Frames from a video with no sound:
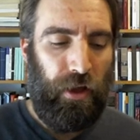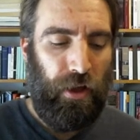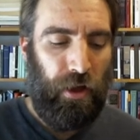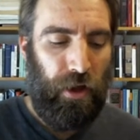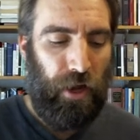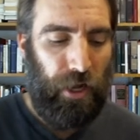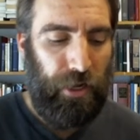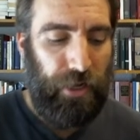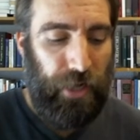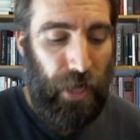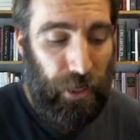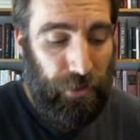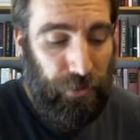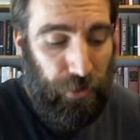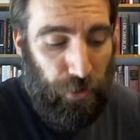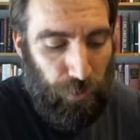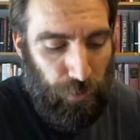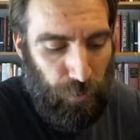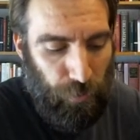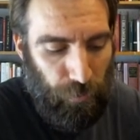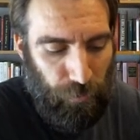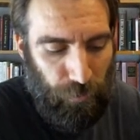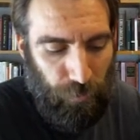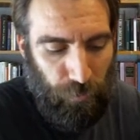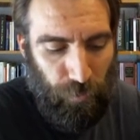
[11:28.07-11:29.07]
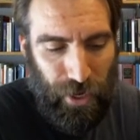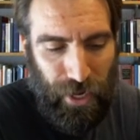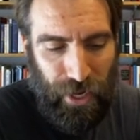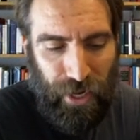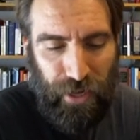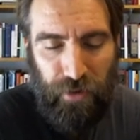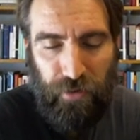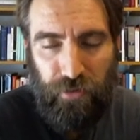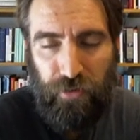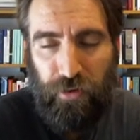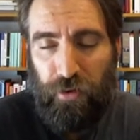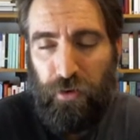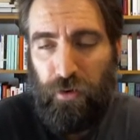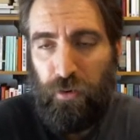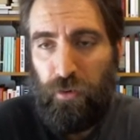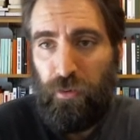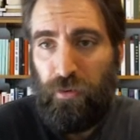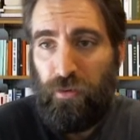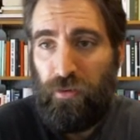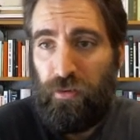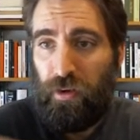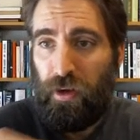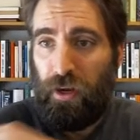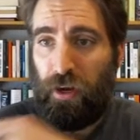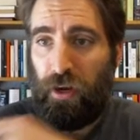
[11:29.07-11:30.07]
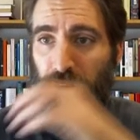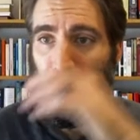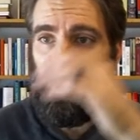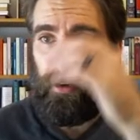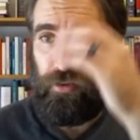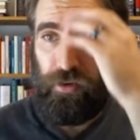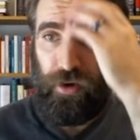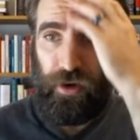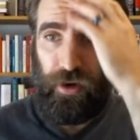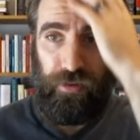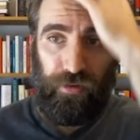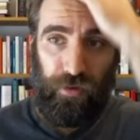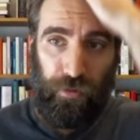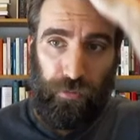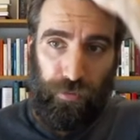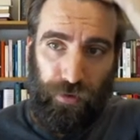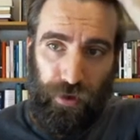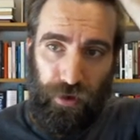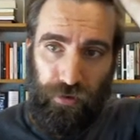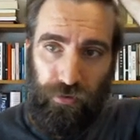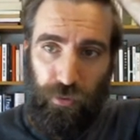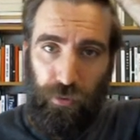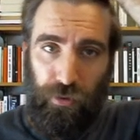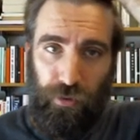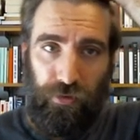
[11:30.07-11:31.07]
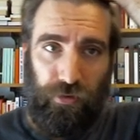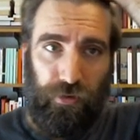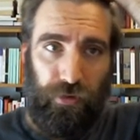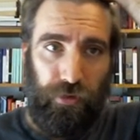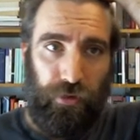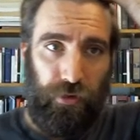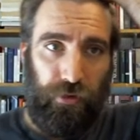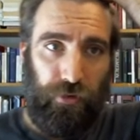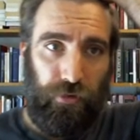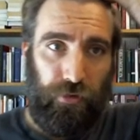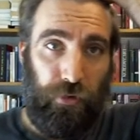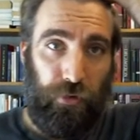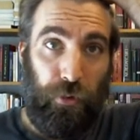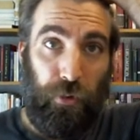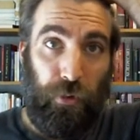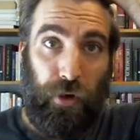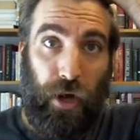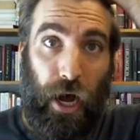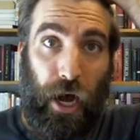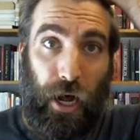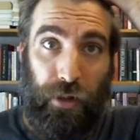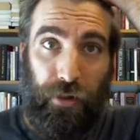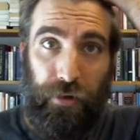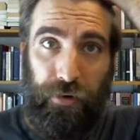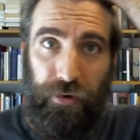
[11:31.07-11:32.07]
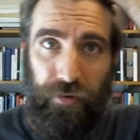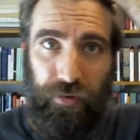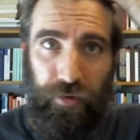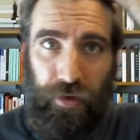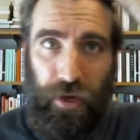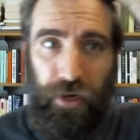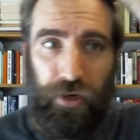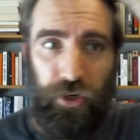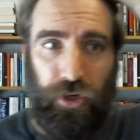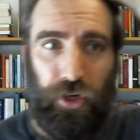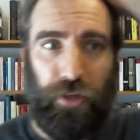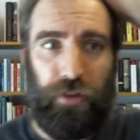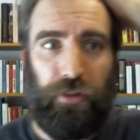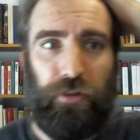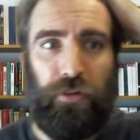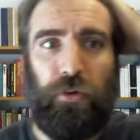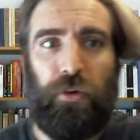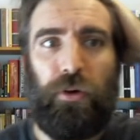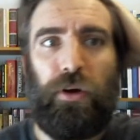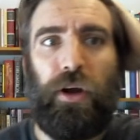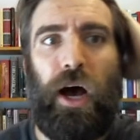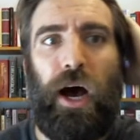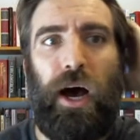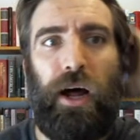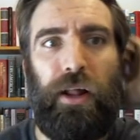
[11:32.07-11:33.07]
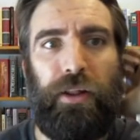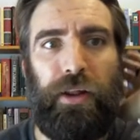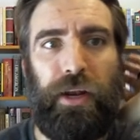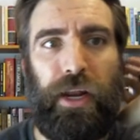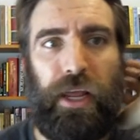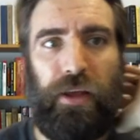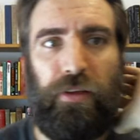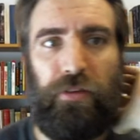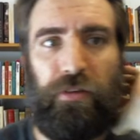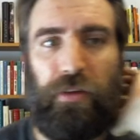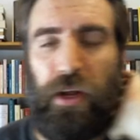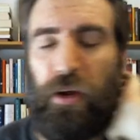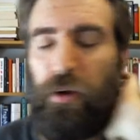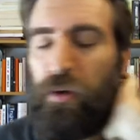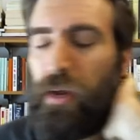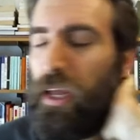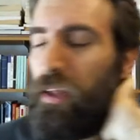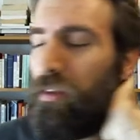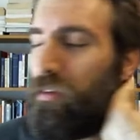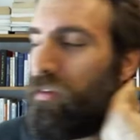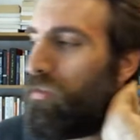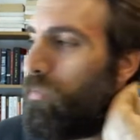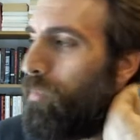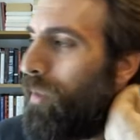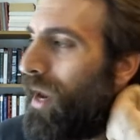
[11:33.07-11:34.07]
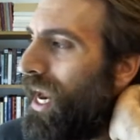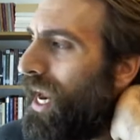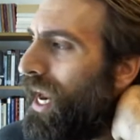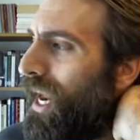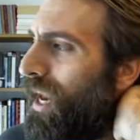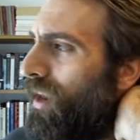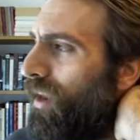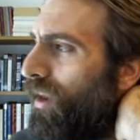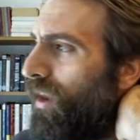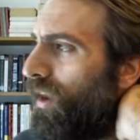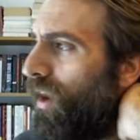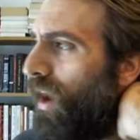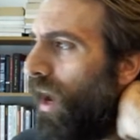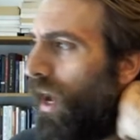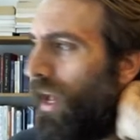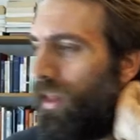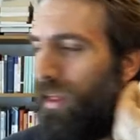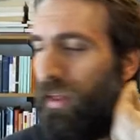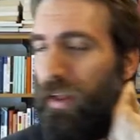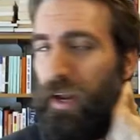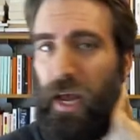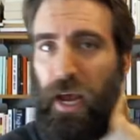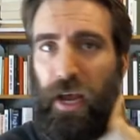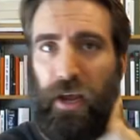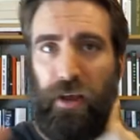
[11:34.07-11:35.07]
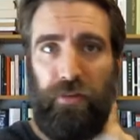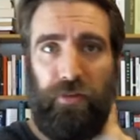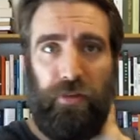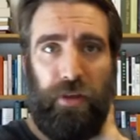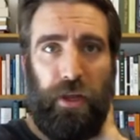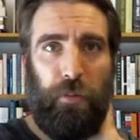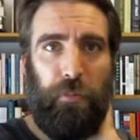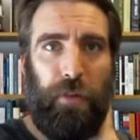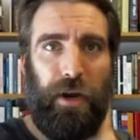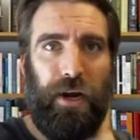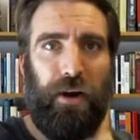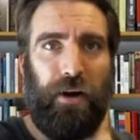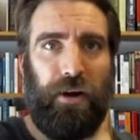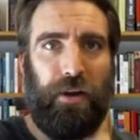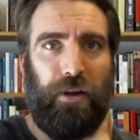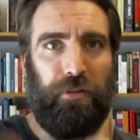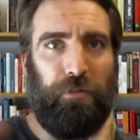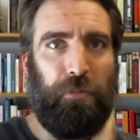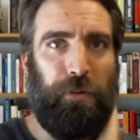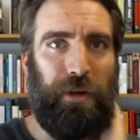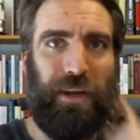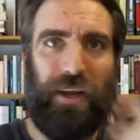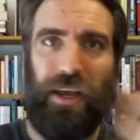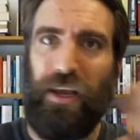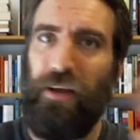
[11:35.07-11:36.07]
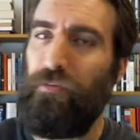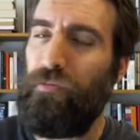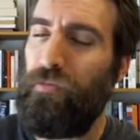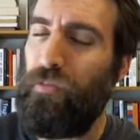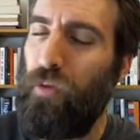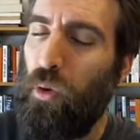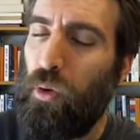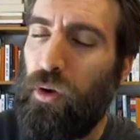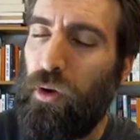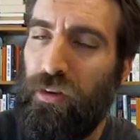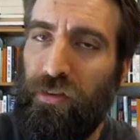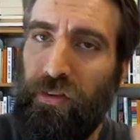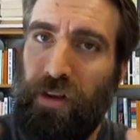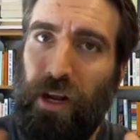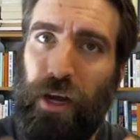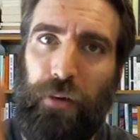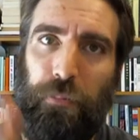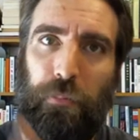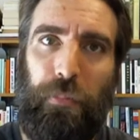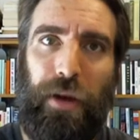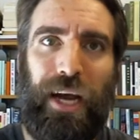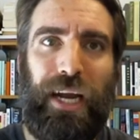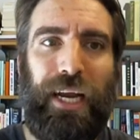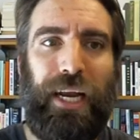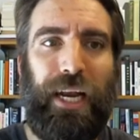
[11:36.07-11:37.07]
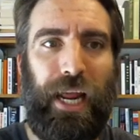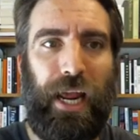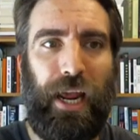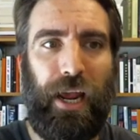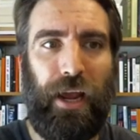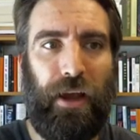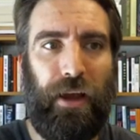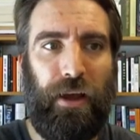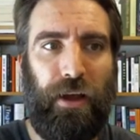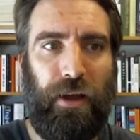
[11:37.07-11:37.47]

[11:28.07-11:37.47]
Another way to secure a trade surplus was through colonization, through colonies. Now again, Spain colonized the Americas, but again, focused on mining.